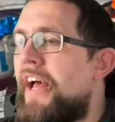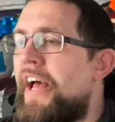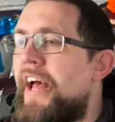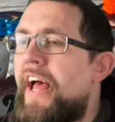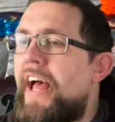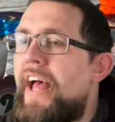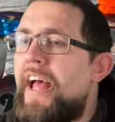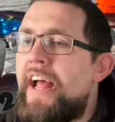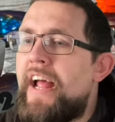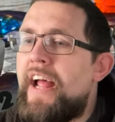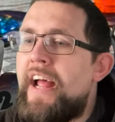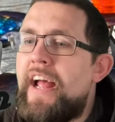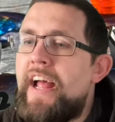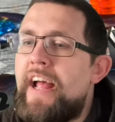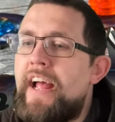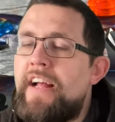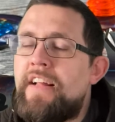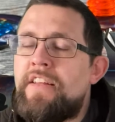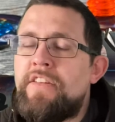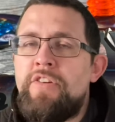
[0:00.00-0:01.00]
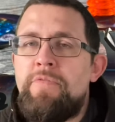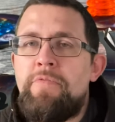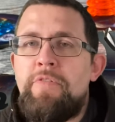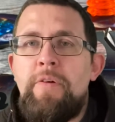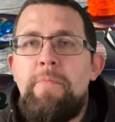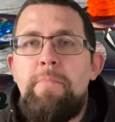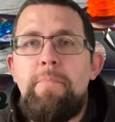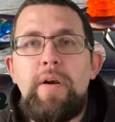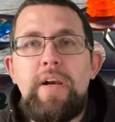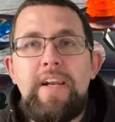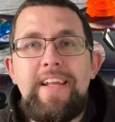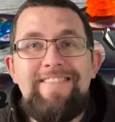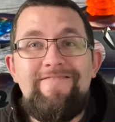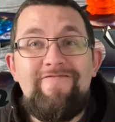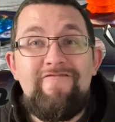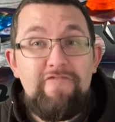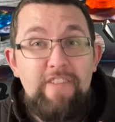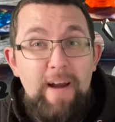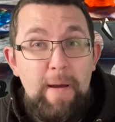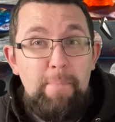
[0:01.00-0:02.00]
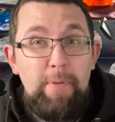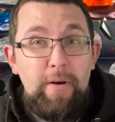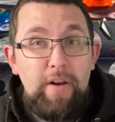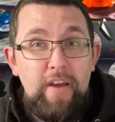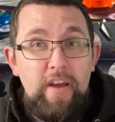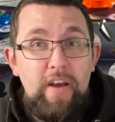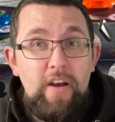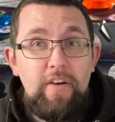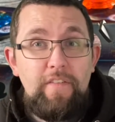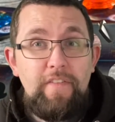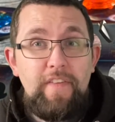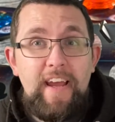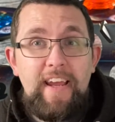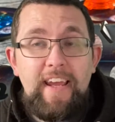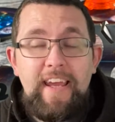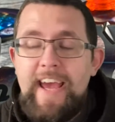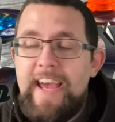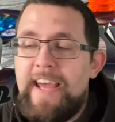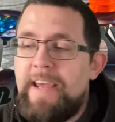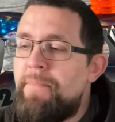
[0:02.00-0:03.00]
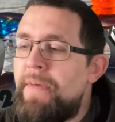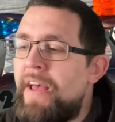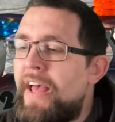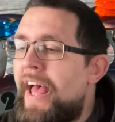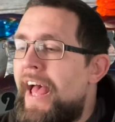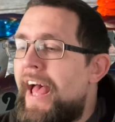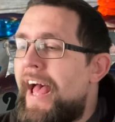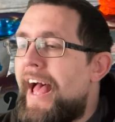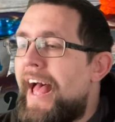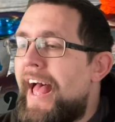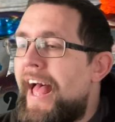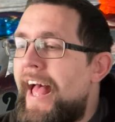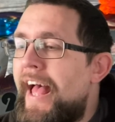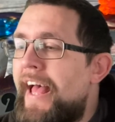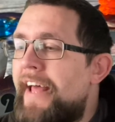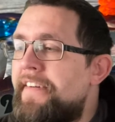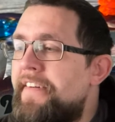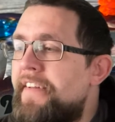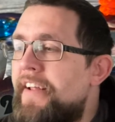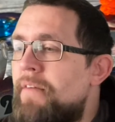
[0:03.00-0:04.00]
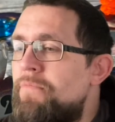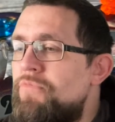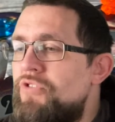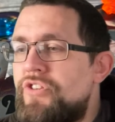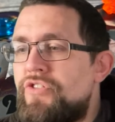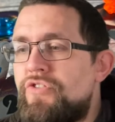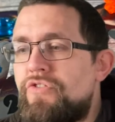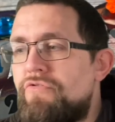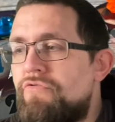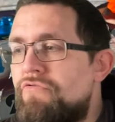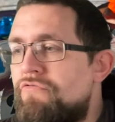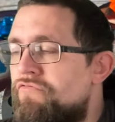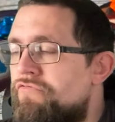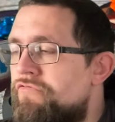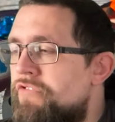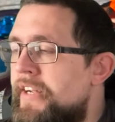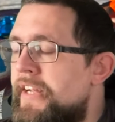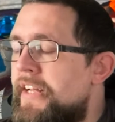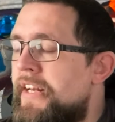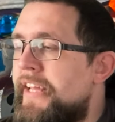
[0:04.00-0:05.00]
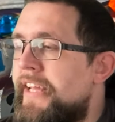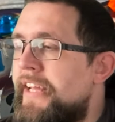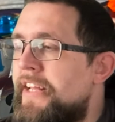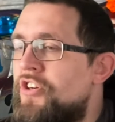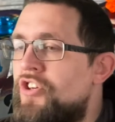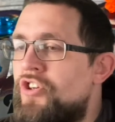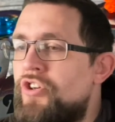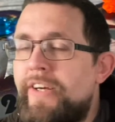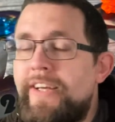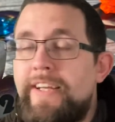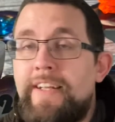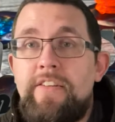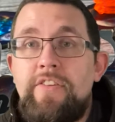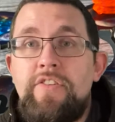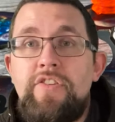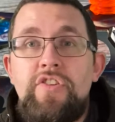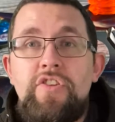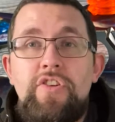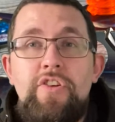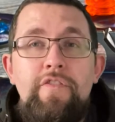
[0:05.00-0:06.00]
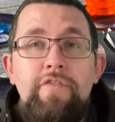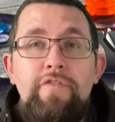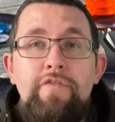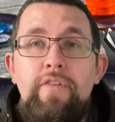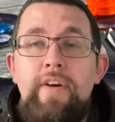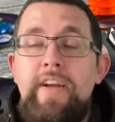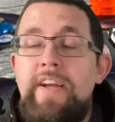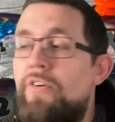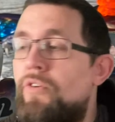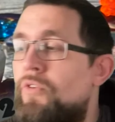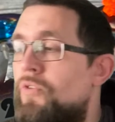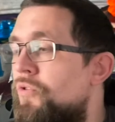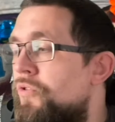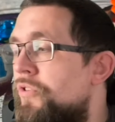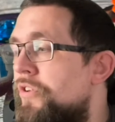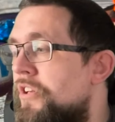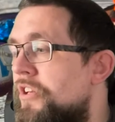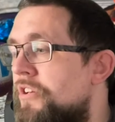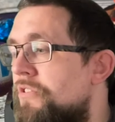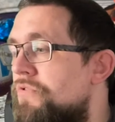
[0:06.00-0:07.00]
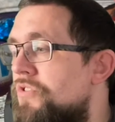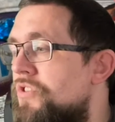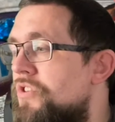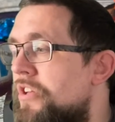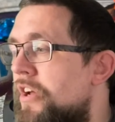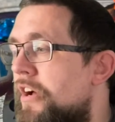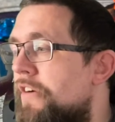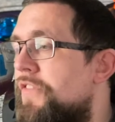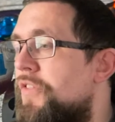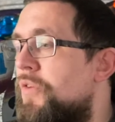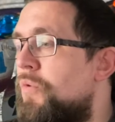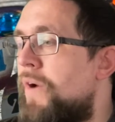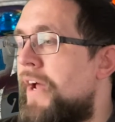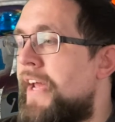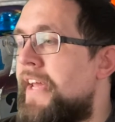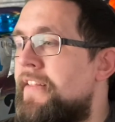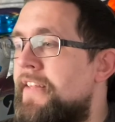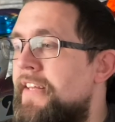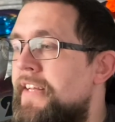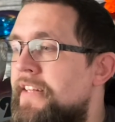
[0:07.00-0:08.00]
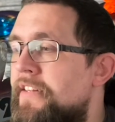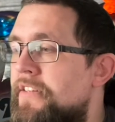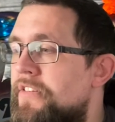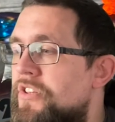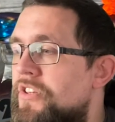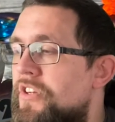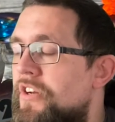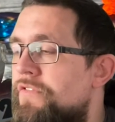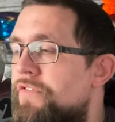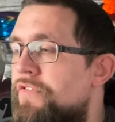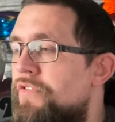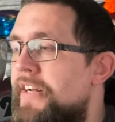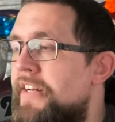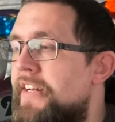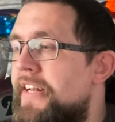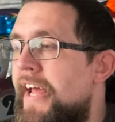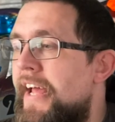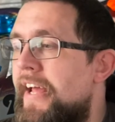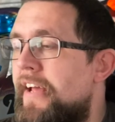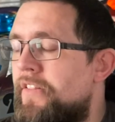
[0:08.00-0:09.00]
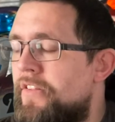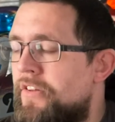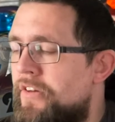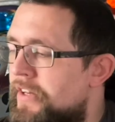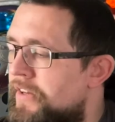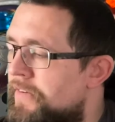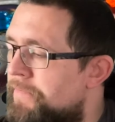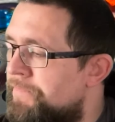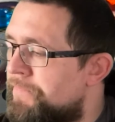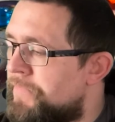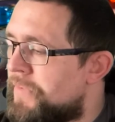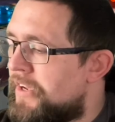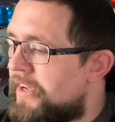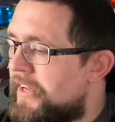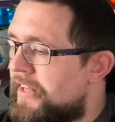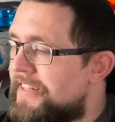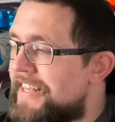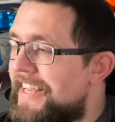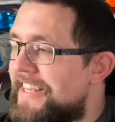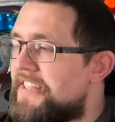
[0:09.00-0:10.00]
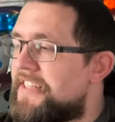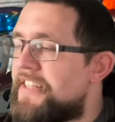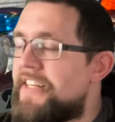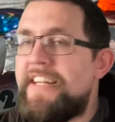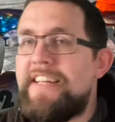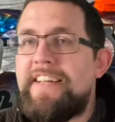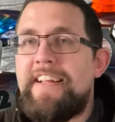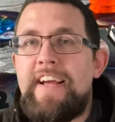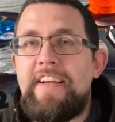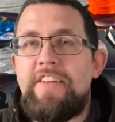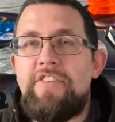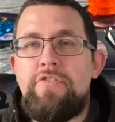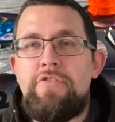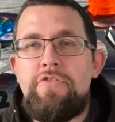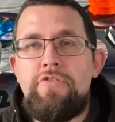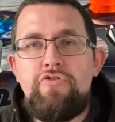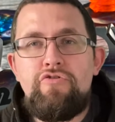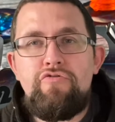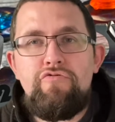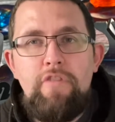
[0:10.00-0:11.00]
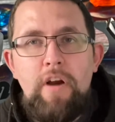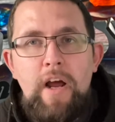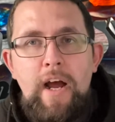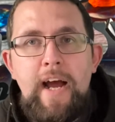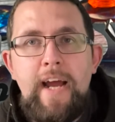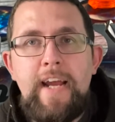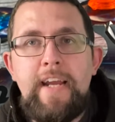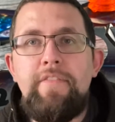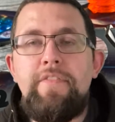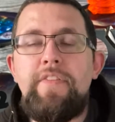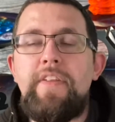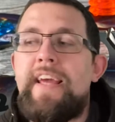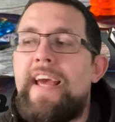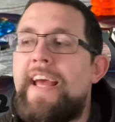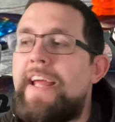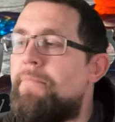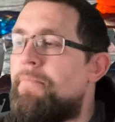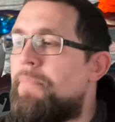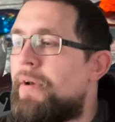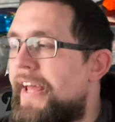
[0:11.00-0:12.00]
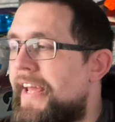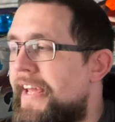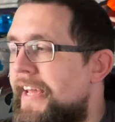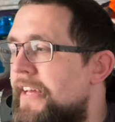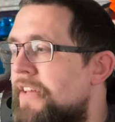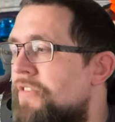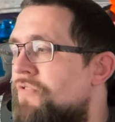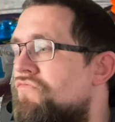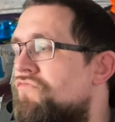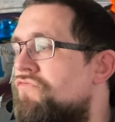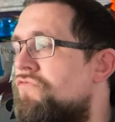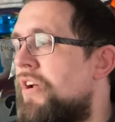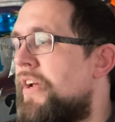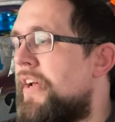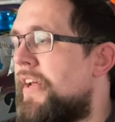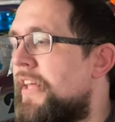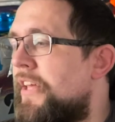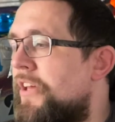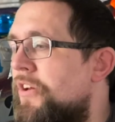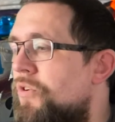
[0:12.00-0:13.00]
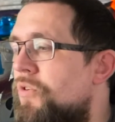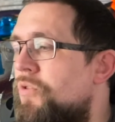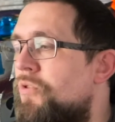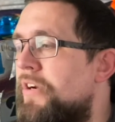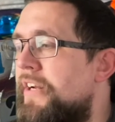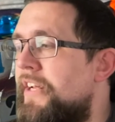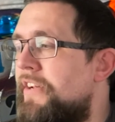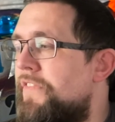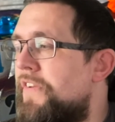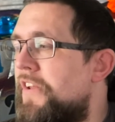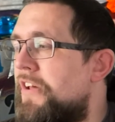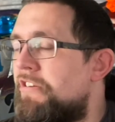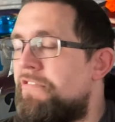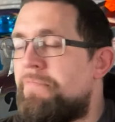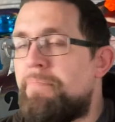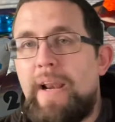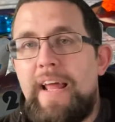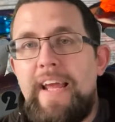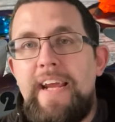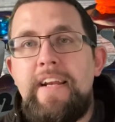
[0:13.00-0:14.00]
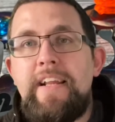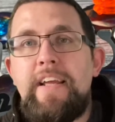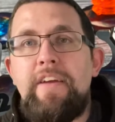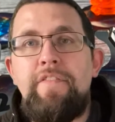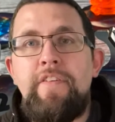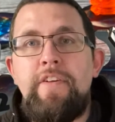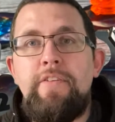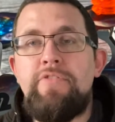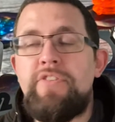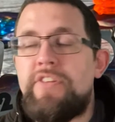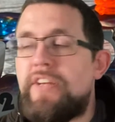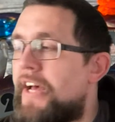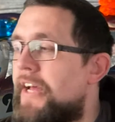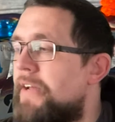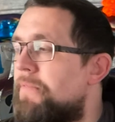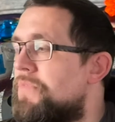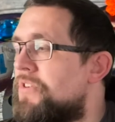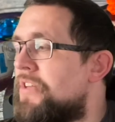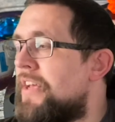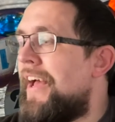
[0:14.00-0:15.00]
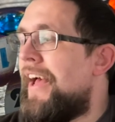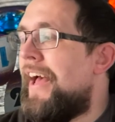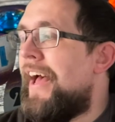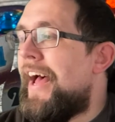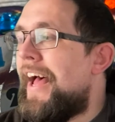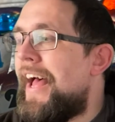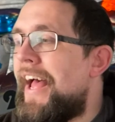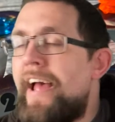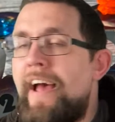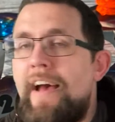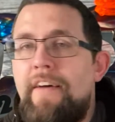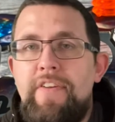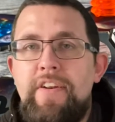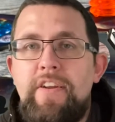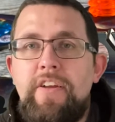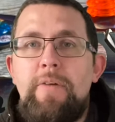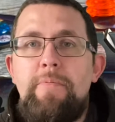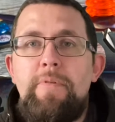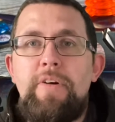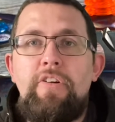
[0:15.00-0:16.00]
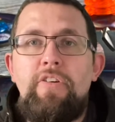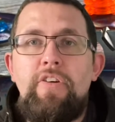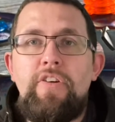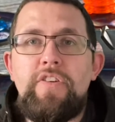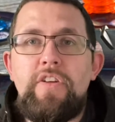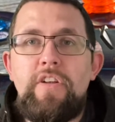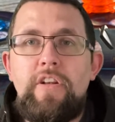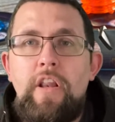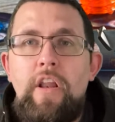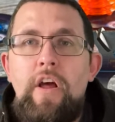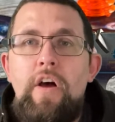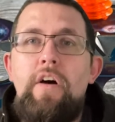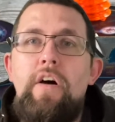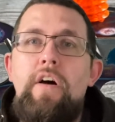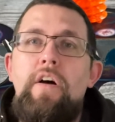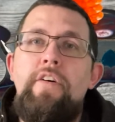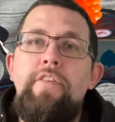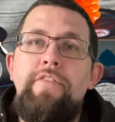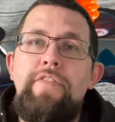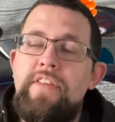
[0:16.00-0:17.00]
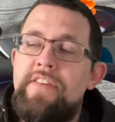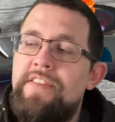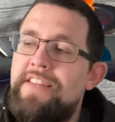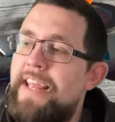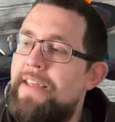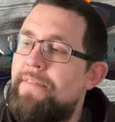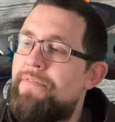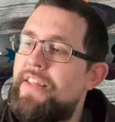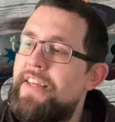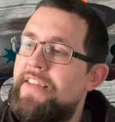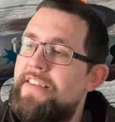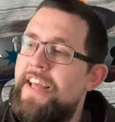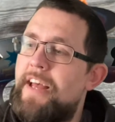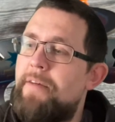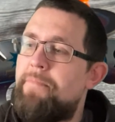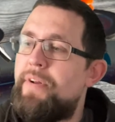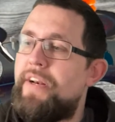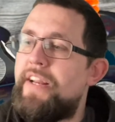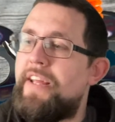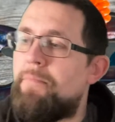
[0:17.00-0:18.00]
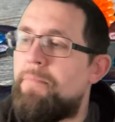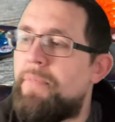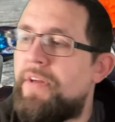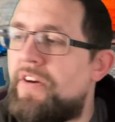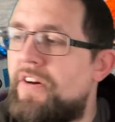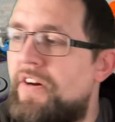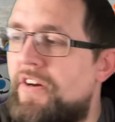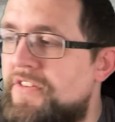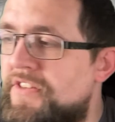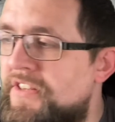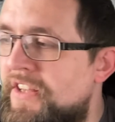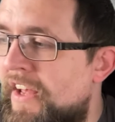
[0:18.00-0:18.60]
a complete replica of that game. And I'm just really enjoying discovering all the new stuff. The way the the Destiny decks drive the gameplay is really cool. And even though I've played it a few times, I haven't come across a lot of the same things happening because